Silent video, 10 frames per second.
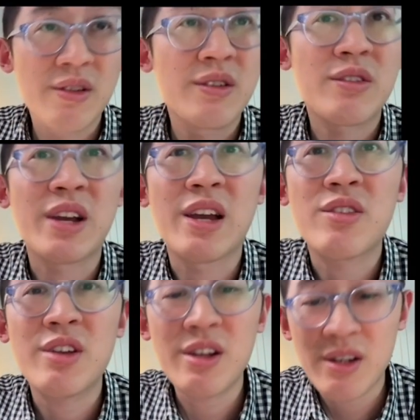
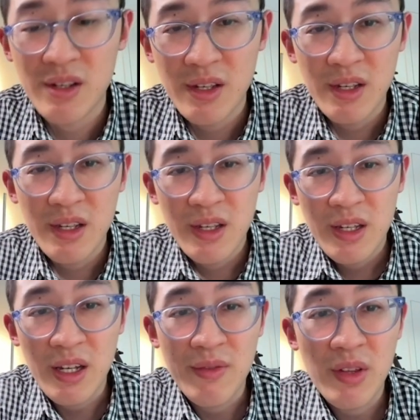size here
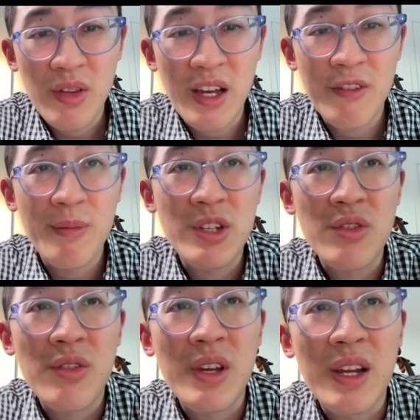of these half
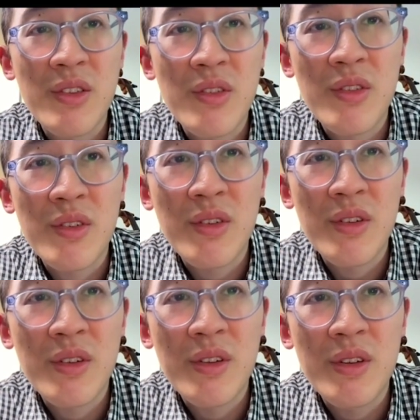measure sets
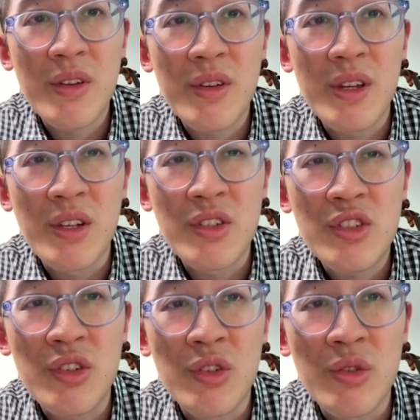
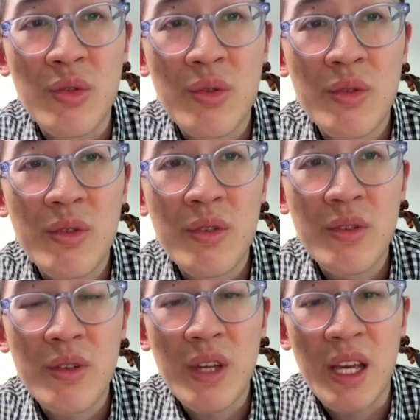into
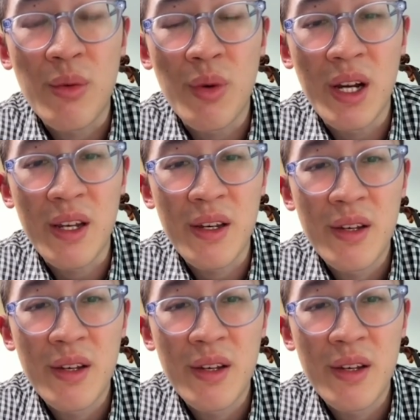a 1.